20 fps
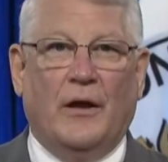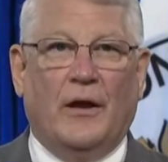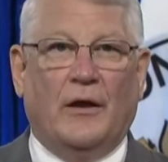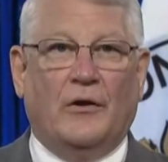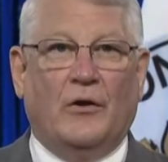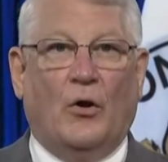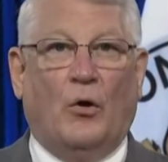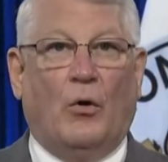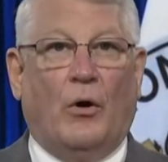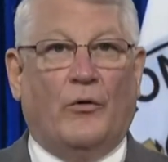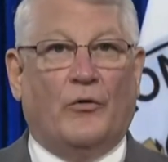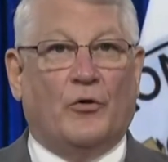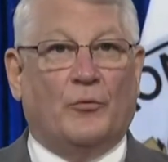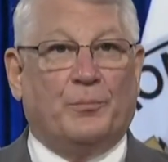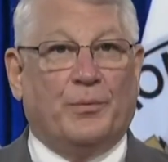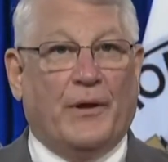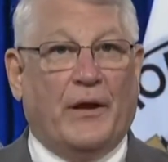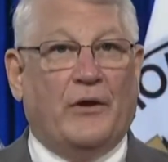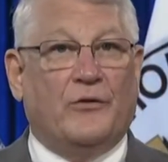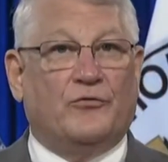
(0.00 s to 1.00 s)
and no other
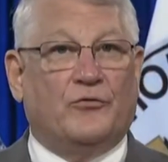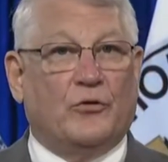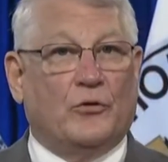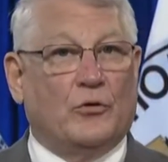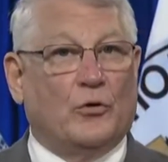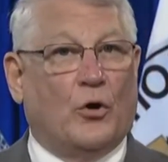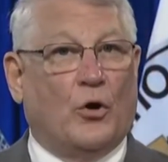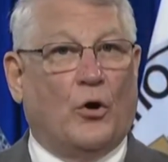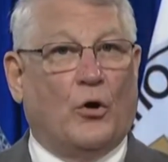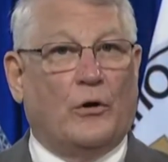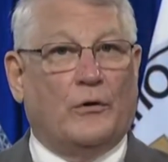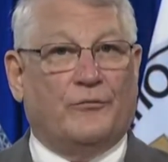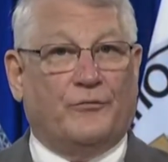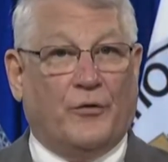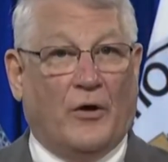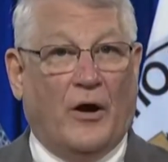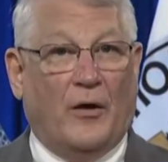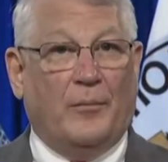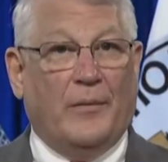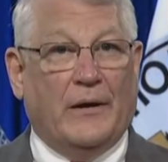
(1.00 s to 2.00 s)
place to learn
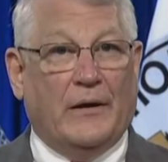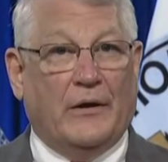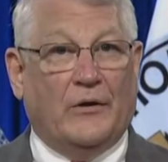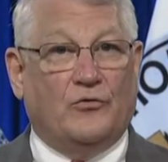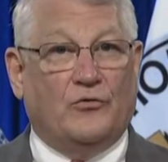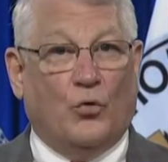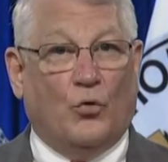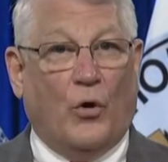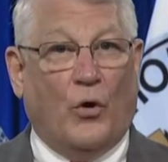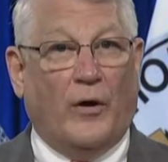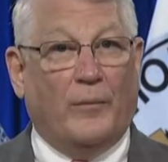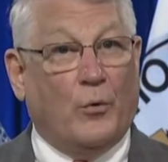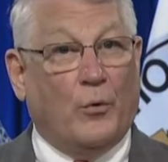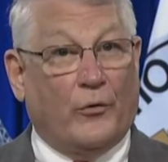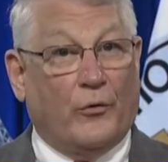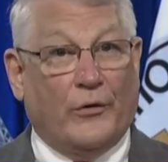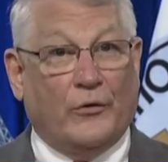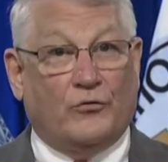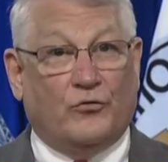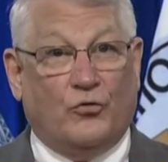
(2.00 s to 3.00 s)
from and enjoy
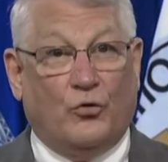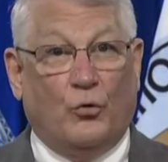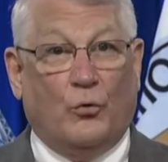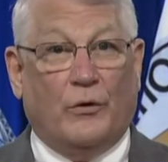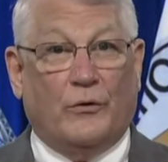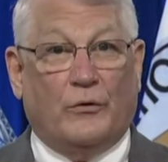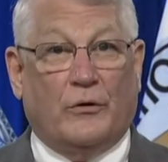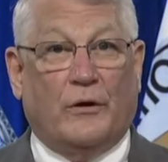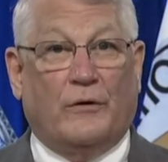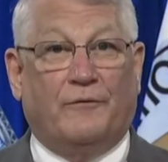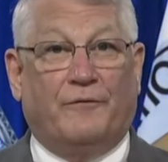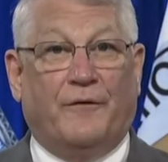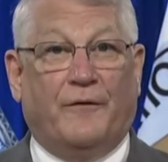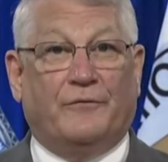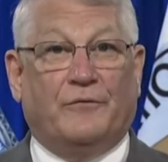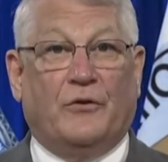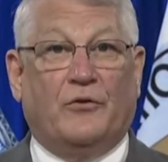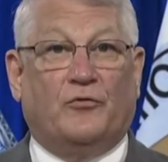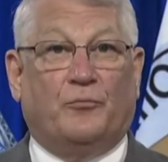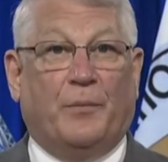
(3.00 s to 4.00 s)
more than
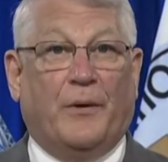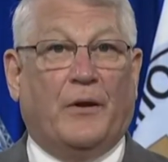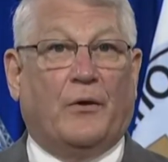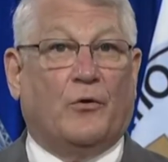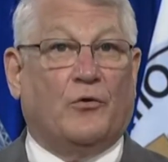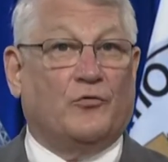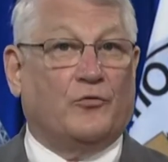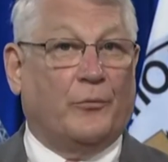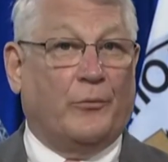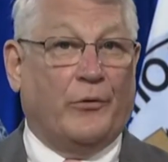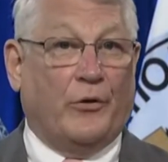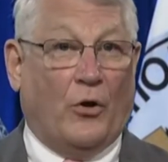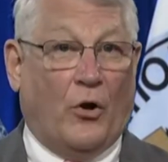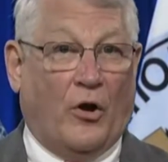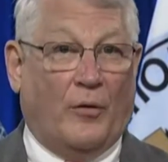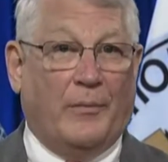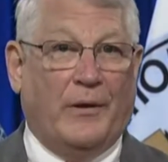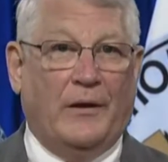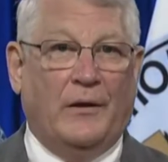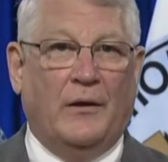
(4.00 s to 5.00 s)
250 speakers from the
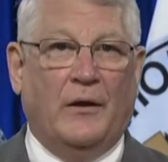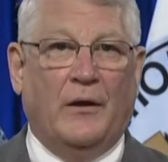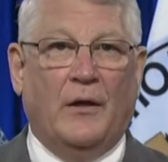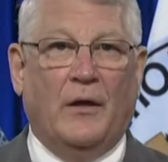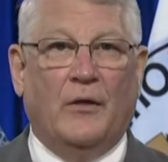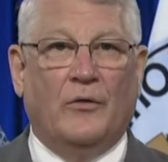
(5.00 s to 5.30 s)
Army,